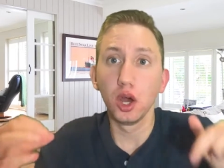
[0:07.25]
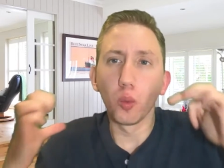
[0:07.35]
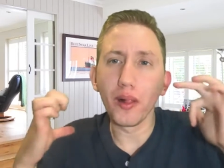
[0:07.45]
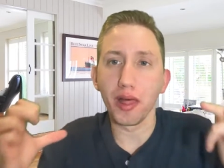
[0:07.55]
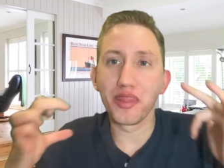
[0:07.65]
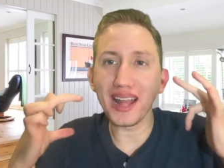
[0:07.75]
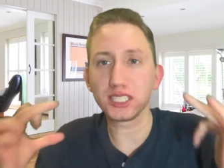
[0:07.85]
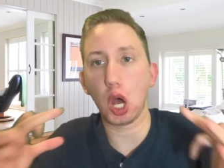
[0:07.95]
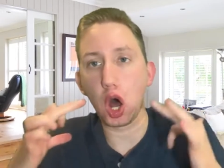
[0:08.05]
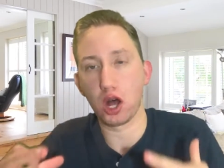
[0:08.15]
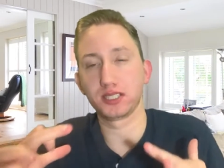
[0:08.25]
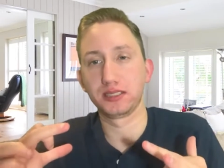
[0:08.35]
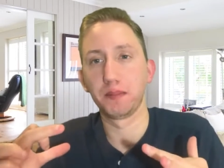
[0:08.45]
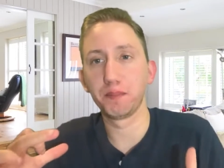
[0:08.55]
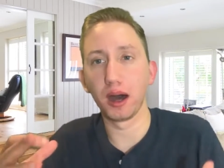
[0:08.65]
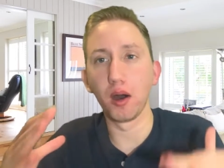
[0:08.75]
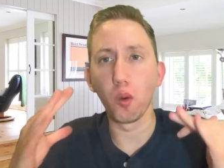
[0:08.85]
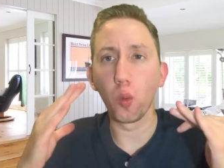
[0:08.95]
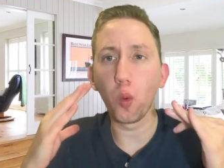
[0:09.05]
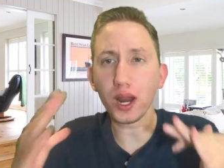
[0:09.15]
Well, that's awesome,
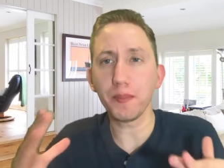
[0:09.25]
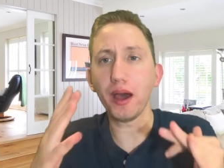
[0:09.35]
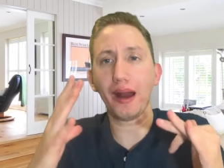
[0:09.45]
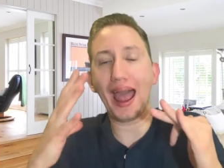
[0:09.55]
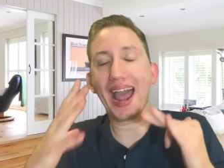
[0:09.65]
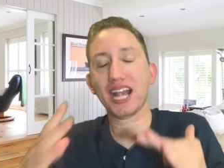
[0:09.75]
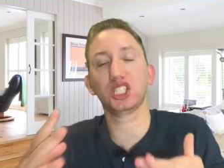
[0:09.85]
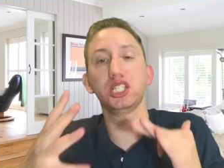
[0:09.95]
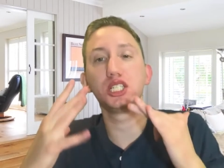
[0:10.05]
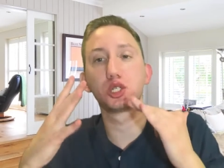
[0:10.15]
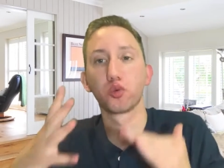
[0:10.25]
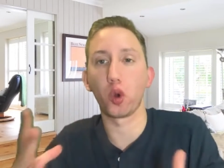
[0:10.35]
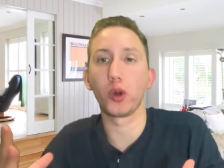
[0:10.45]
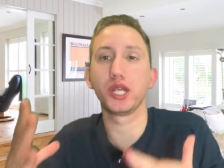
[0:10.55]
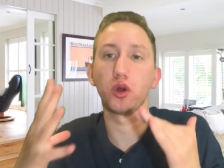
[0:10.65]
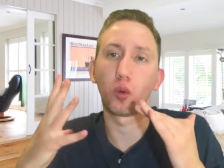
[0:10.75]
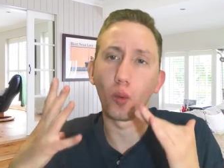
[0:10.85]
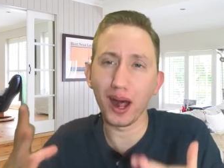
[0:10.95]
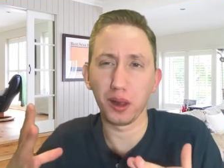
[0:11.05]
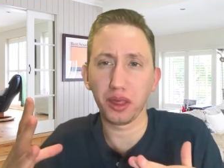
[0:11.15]
but what about actually growing your
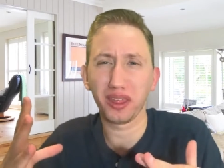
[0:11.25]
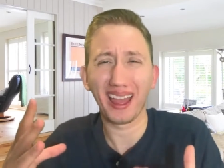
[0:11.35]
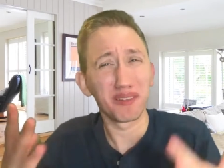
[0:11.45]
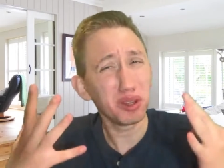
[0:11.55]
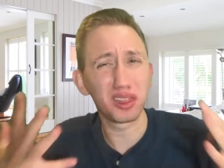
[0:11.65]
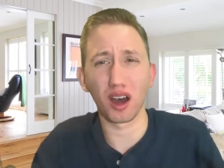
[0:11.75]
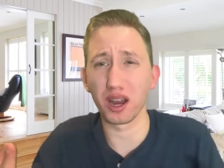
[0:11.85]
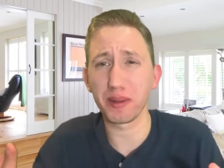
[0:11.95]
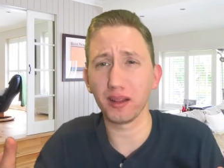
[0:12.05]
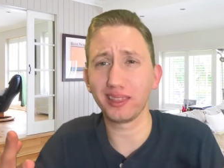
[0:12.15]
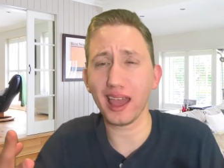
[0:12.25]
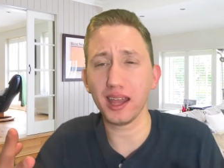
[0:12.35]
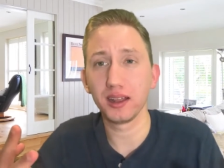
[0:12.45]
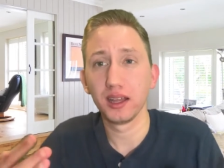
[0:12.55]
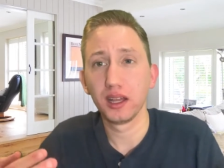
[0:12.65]
wealth? Have you thought about that?